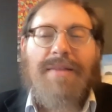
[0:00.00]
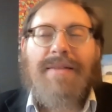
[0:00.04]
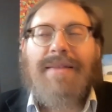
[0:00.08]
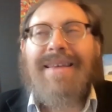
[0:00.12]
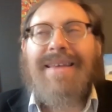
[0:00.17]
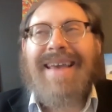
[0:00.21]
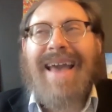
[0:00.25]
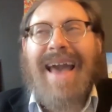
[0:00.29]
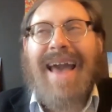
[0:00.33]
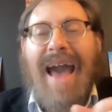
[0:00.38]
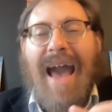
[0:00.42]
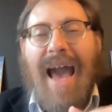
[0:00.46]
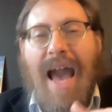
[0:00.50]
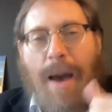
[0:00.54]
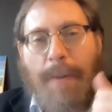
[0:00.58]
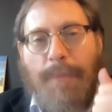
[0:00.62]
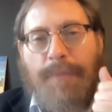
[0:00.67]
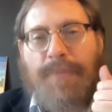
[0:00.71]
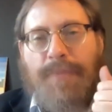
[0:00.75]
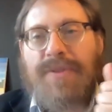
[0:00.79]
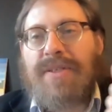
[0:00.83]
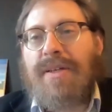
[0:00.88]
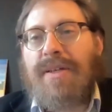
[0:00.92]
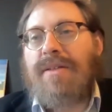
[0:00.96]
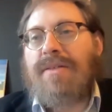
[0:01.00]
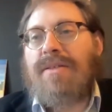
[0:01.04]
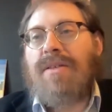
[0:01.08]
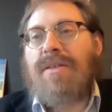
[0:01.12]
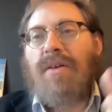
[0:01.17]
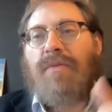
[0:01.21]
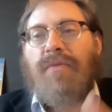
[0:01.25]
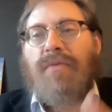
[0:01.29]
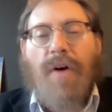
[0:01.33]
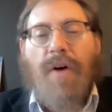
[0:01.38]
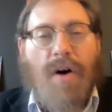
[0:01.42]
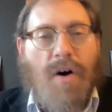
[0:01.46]
The absence
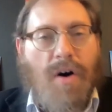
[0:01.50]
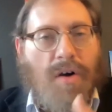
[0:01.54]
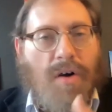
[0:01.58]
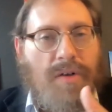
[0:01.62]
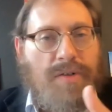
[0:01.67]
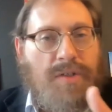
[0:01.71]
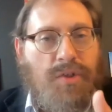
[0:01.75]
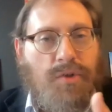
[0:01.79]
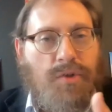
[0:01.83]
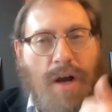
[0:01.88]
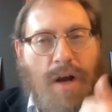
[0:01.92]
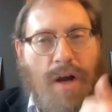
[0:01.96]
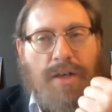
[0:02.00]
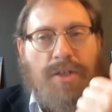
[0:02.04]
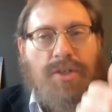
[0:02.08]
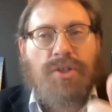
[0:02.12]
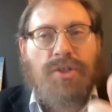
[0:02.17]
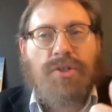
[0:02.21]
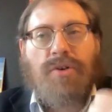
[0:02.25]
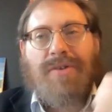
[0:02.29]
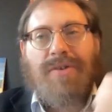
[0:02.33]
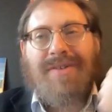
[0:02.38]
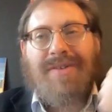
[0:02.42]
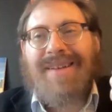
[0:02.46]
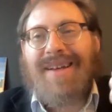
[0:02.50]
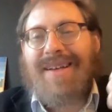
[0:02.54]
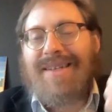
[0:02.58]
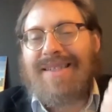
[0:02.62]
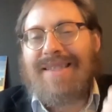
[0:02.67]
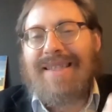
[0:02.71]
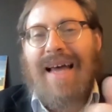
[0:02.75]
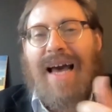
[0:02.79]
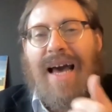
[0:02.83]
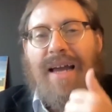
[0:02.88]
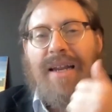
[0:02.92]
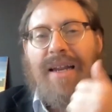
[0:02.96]
of all structure does
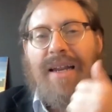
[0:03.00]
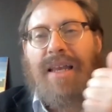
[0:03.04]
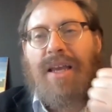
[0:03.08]
not